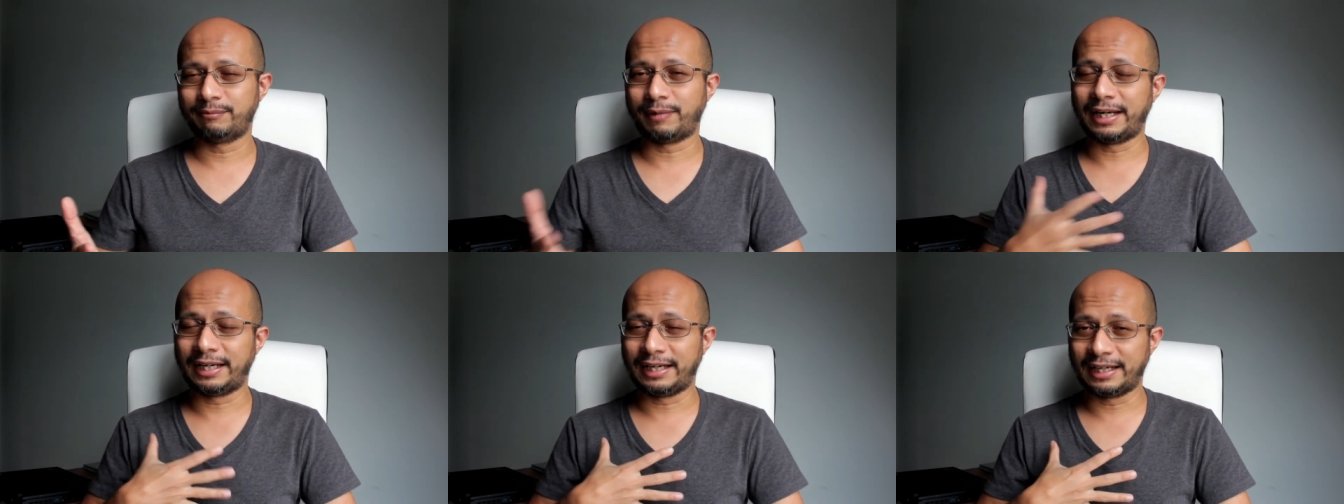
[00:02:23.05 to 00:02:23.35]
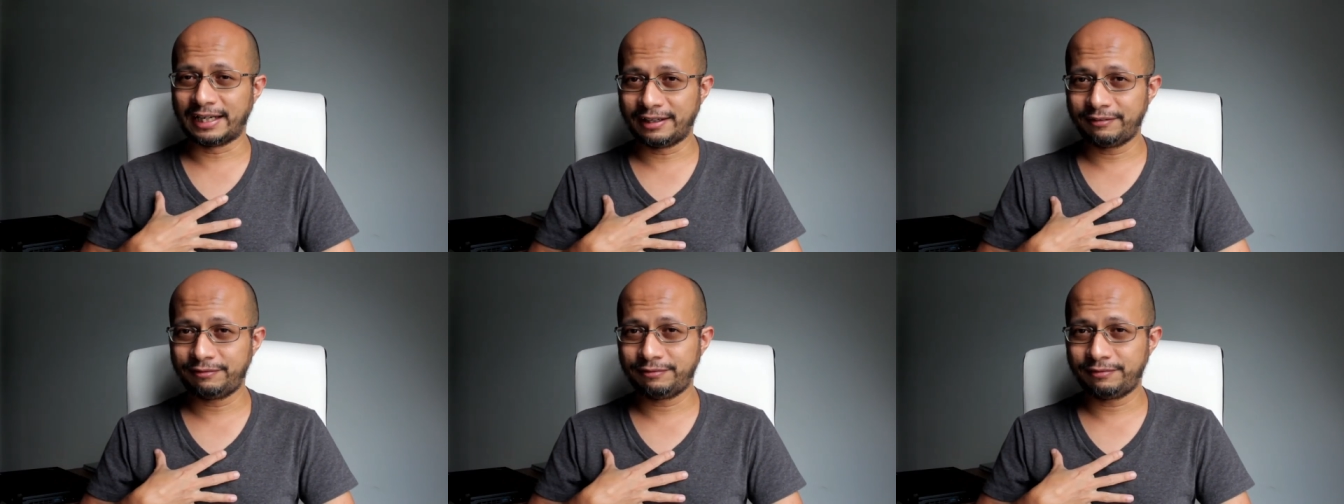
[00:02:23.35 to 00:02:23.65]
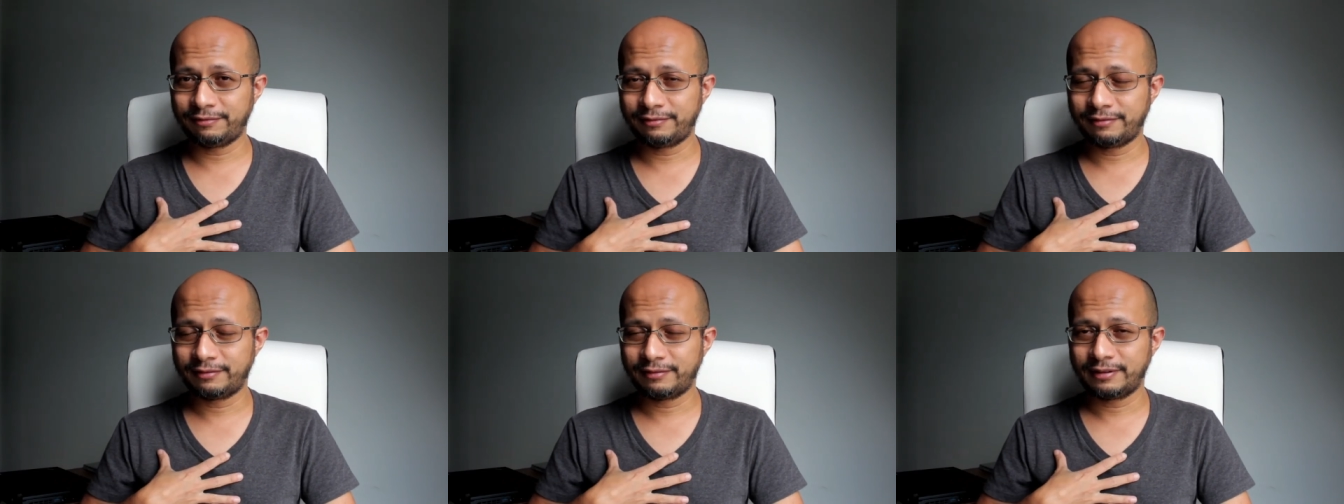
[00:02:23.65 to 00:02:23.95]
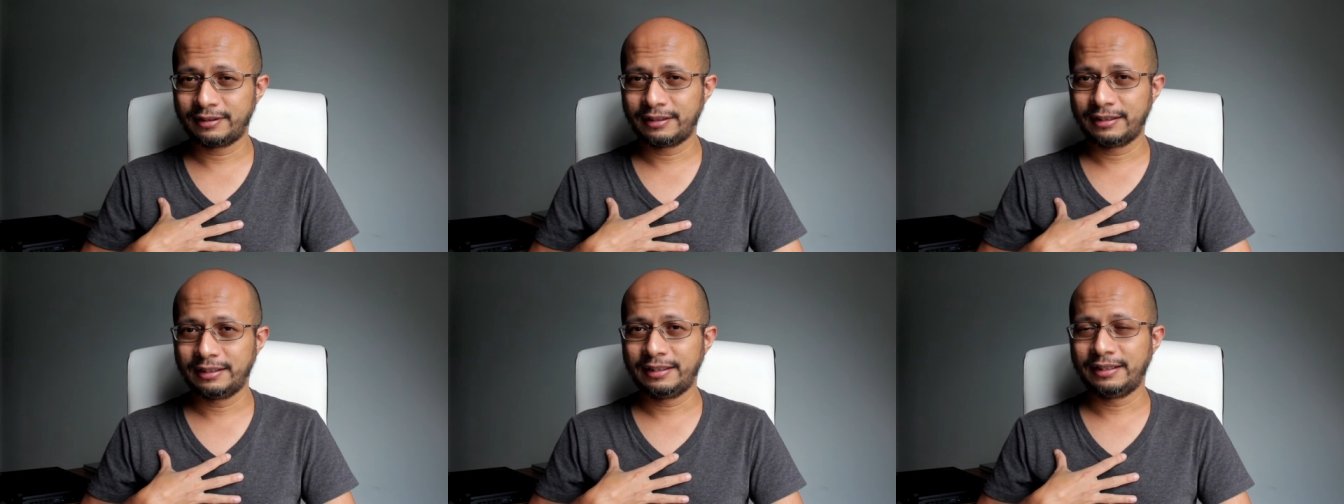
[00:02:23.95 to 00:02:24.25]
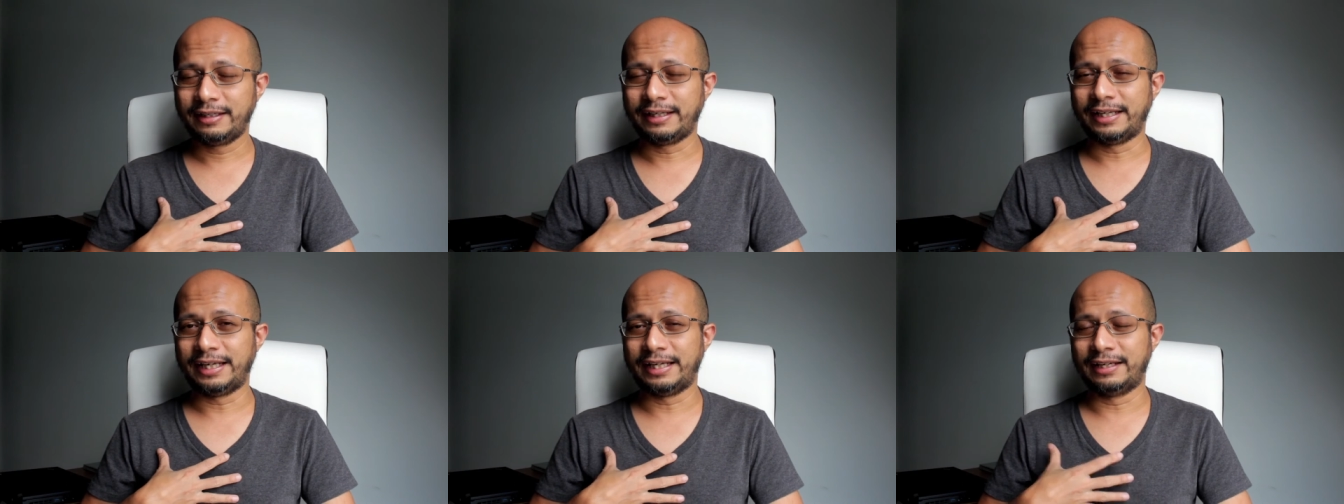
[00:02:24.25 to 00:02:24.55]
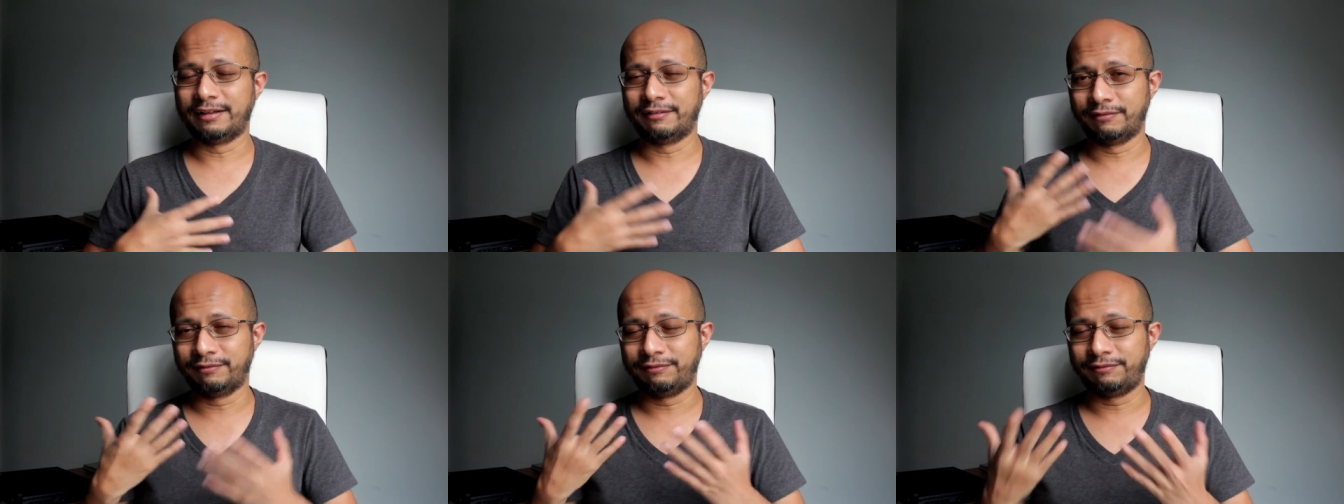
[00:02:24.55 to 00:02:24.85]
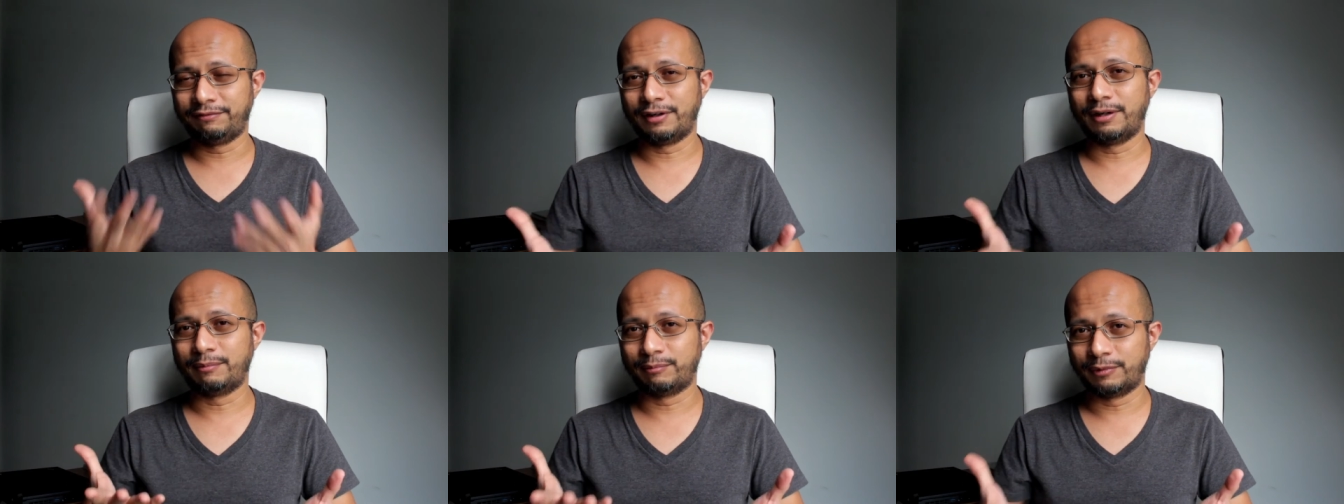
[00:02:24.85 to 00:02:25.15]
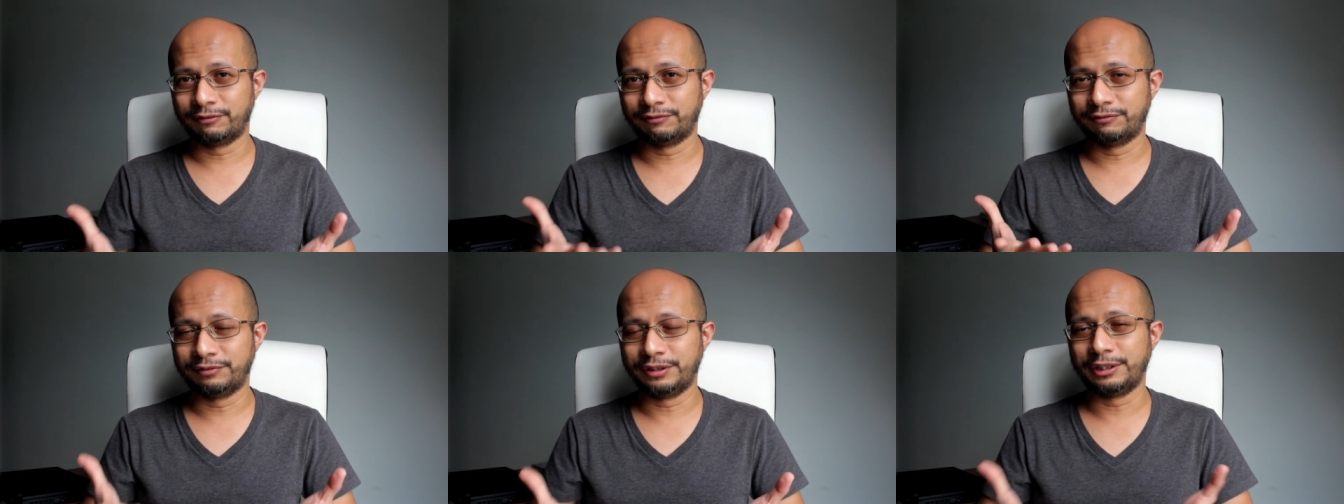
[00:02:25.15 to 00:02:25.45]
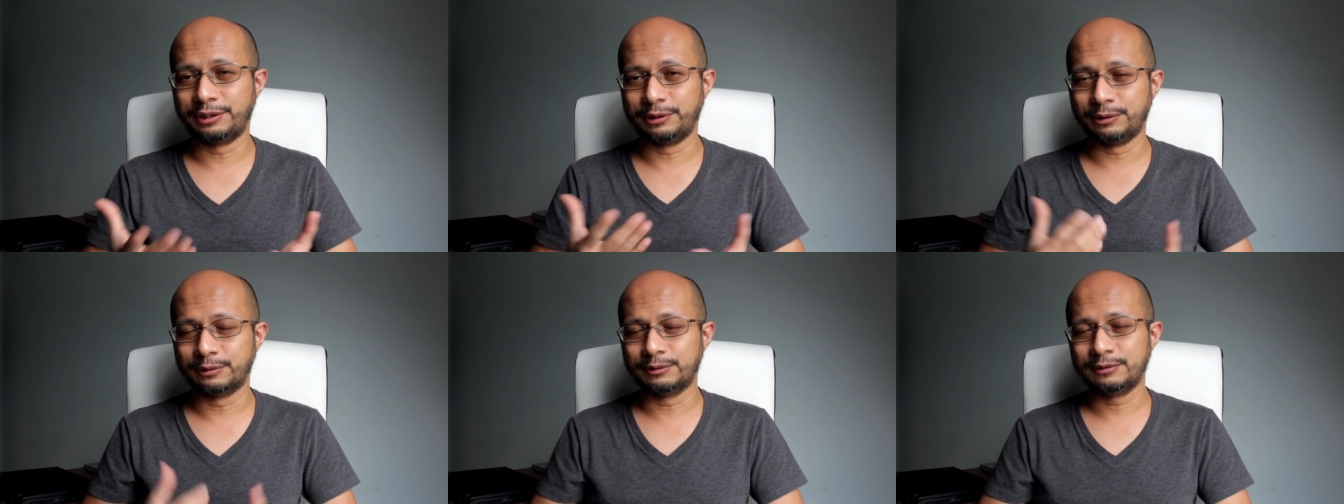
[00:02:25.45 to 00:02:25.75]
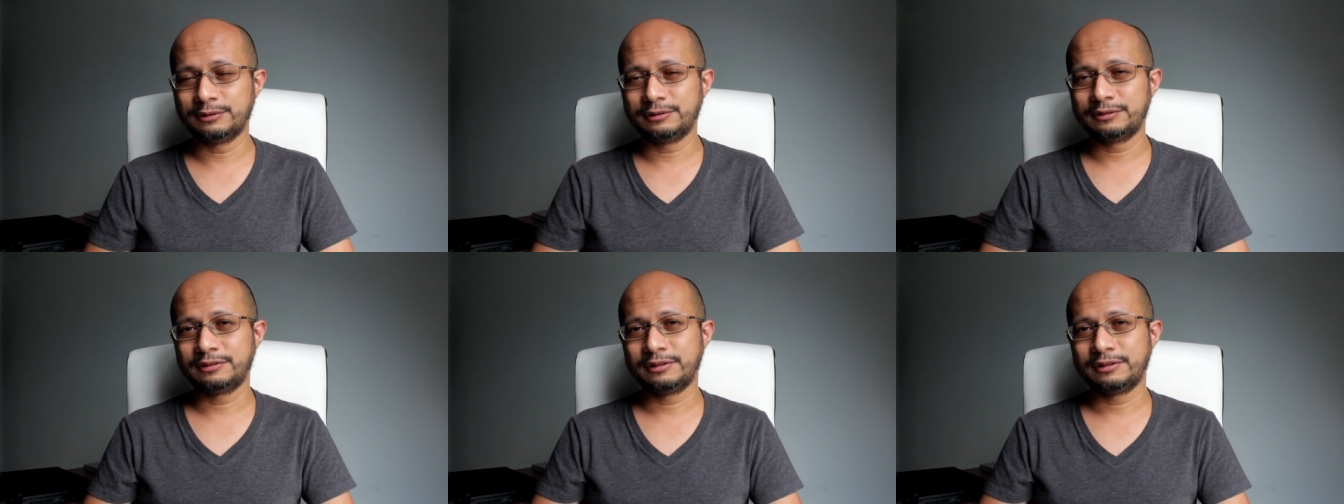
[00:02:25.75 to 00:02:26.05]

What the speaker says: my life in the form of video.